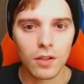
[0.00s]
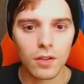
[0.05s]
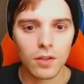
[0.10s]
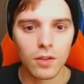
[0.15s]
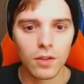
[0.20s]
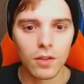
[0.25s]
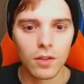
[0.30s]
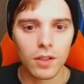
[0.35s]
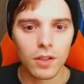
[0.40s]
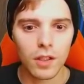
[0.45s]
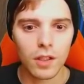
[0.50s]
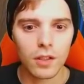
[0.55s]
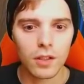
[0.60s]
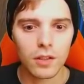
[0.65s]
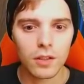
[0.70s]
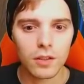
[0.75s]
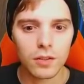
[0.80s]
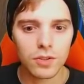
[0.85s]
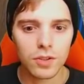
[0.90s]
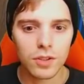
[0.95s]

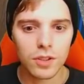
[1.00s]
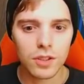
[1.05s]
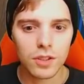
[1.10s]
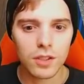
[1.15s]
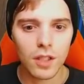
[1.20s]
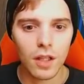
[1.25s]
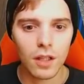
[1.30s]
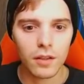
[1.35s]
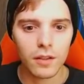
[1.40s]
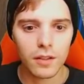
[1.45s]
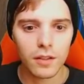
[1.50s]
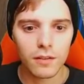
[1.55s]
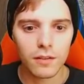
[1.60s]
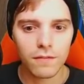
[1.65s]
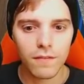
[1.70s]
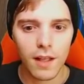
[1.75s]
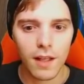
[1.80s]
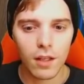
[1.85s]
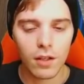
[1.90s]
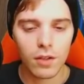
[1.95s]
Okay, just a little
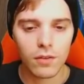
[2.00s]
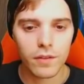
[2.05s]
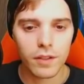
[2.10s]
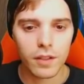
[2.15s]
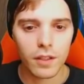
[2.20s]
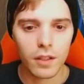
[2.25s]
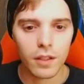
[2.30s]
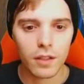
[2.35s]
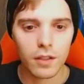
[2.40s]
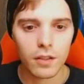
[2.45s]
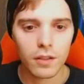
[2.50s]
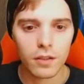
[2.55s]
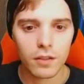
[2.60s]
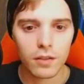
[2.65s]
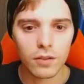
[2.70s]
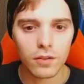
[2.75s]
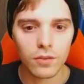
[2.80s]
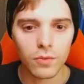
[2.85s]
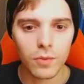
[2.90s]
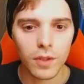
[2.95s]
fella over there.
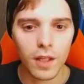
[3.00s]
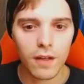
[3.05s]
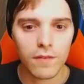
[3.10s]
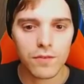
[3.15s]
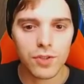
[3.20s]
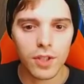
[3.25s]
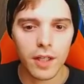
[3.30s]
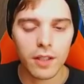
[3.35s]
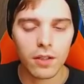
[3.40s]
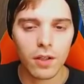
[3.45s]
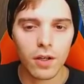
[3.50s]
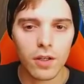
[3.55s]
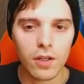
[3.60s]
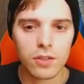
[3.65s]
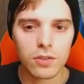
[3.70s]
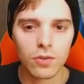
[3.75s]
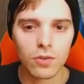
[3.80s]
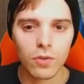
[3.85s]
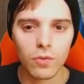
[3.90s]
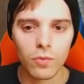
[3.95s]
We have Giant
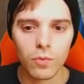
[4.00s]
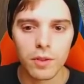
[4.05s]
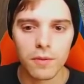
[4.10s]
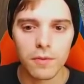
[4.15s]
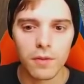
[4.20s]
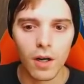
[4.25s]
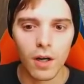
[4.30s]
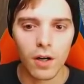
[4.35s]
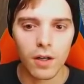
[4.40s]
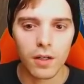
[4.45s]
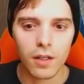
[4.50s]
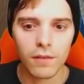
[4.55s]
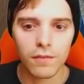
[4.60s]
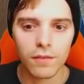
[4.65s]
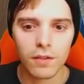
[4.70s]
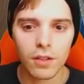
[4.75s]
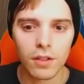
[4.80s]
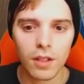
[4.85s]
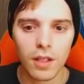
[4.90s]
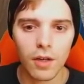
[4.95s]
Heart, so we are
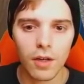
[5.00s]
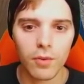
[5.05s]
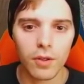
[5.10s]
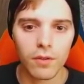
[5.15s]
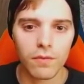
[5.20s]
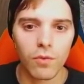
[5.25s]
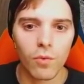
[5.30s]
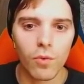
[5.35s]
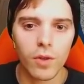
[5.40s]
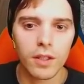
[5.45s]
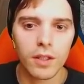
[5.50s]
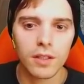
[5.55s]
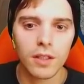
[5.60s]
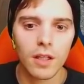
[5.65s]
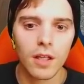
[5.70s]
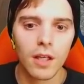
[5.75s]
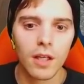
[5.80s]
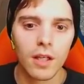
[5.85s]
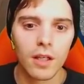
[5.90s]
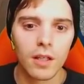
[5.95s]
definitely gonna get rid of one
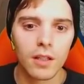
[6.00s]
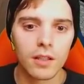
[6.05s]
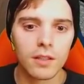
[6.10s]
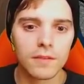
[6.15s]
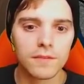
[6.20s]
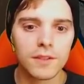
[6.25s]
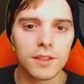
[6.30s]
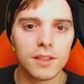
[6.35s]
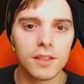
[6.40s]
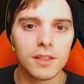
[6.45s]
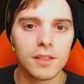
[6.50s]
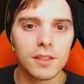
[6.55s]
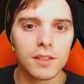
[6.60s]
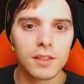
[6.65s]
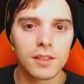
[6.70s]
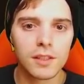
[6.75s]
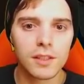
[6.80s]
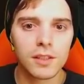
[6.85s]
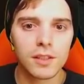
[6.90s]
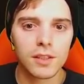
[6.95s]
of
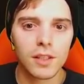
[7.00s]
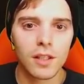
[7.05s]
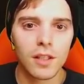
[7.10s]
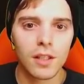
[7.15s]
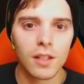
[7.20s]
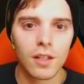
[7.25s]
these.